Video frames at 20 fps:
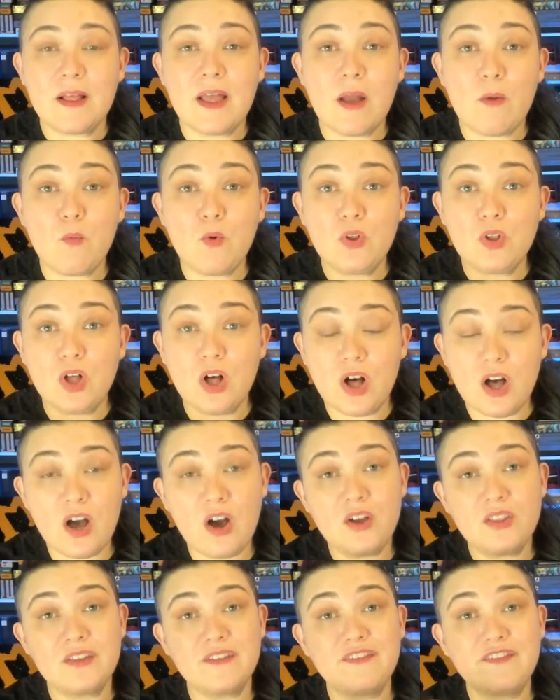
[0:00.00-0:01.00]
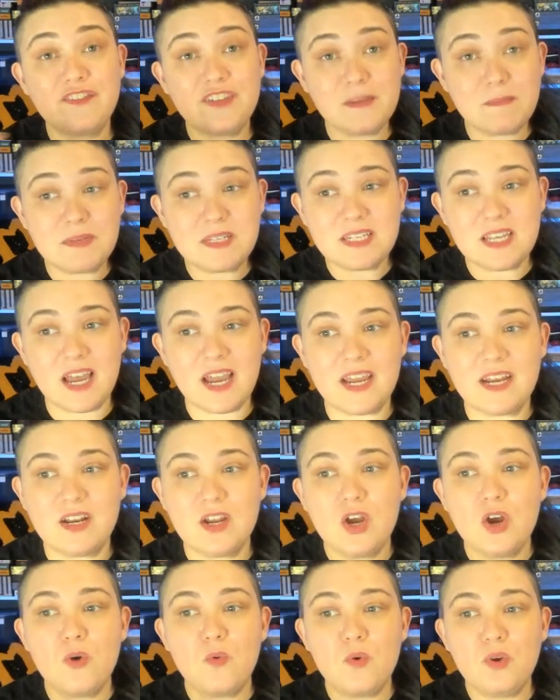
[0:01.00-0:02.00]
Well, on the flip side,
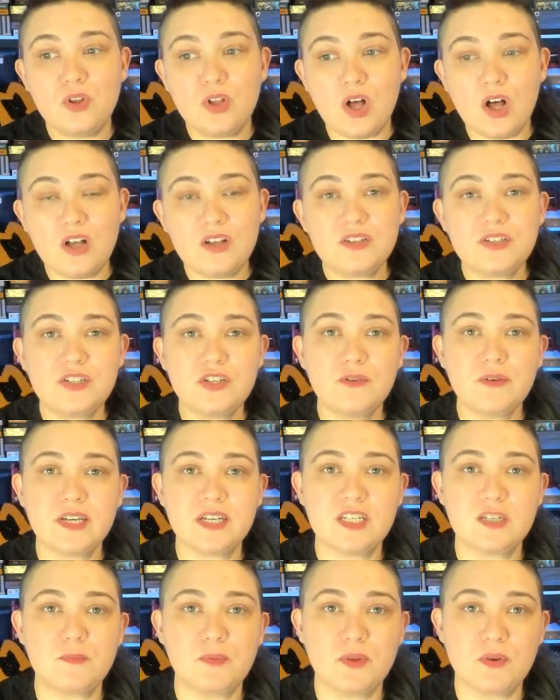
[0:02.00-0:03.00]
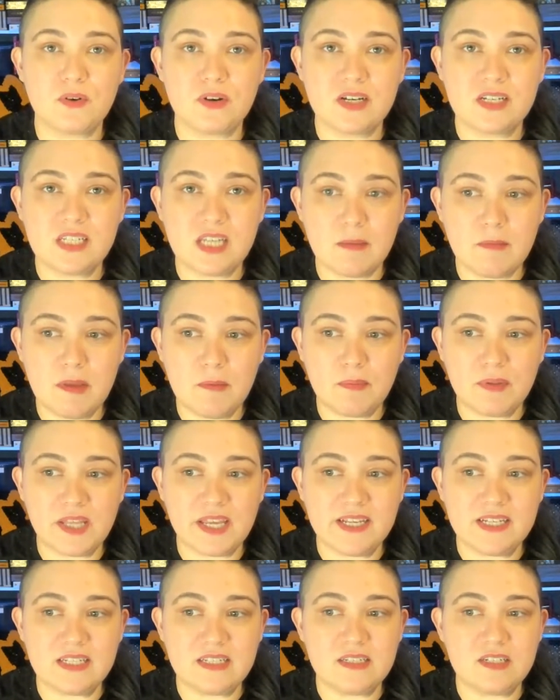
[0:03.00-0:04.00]
we'll also explore
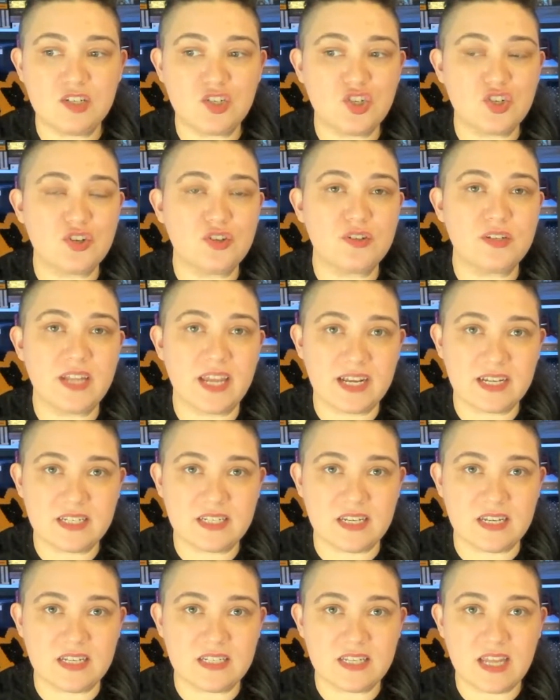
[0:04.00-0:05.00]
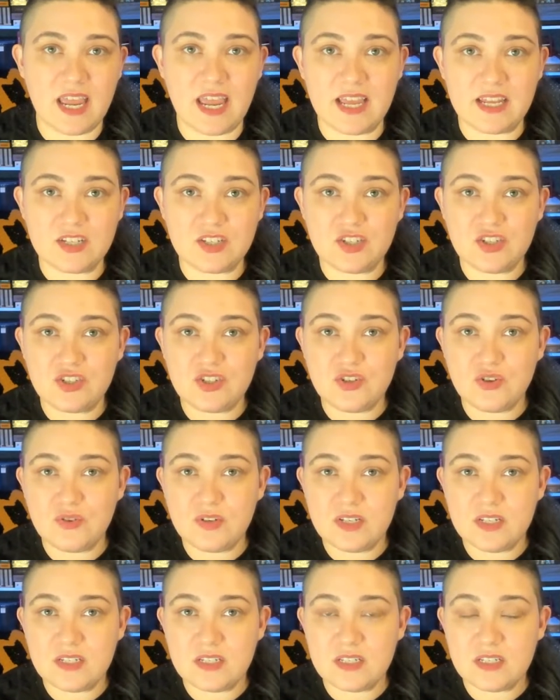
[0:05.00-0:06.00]
Demiplane's digital nexus. And
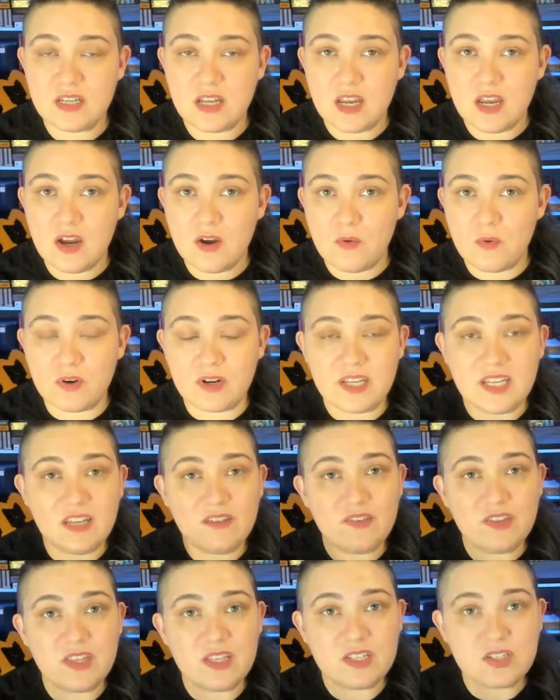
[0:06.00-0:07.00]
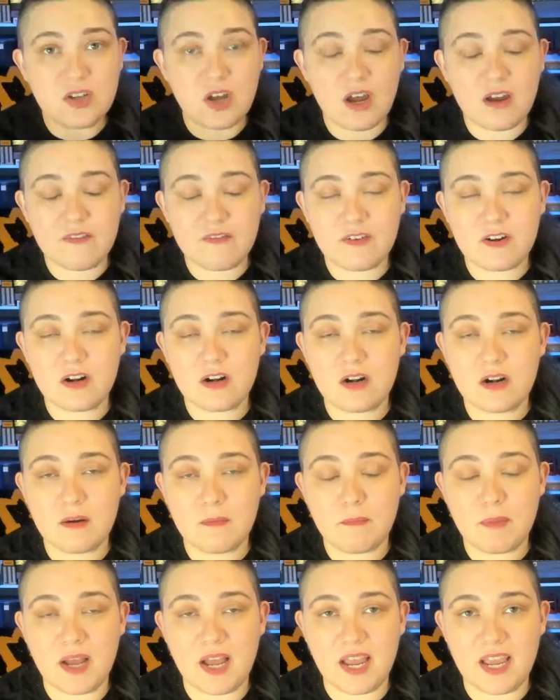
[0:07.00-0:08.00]
students were given this
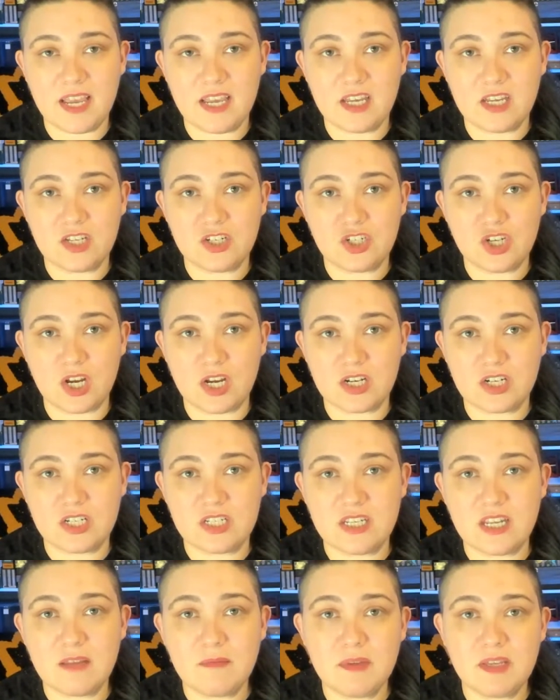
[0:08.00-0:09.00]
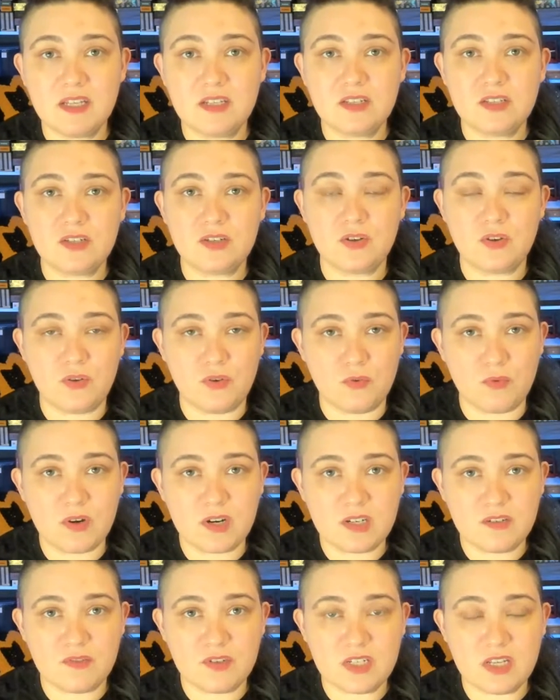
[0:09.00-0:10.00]
offer by Josh Simons, who
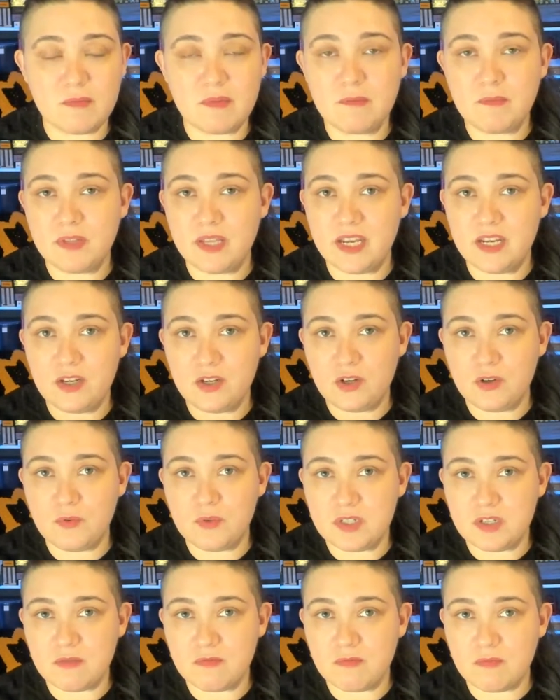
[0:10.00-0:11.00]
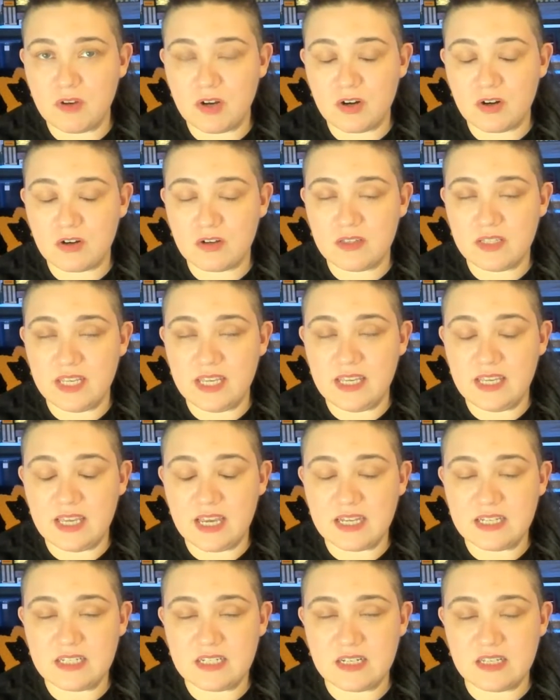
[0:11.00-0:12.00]
works for Demiplane, who was an early
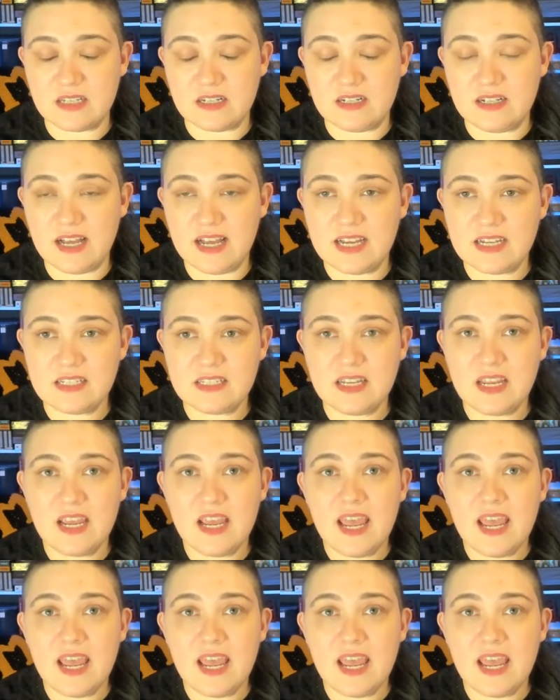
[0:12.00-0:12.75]
guest to the class.